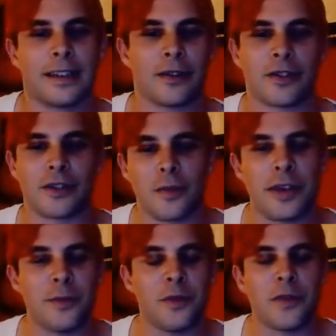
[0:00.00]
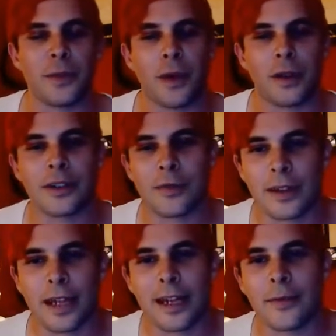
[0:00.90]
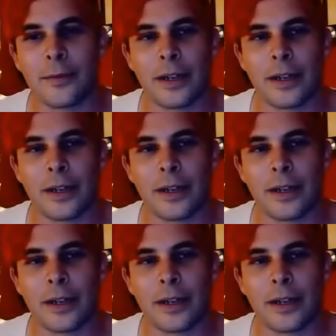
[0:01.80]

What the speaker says: there's so many moving parts with that.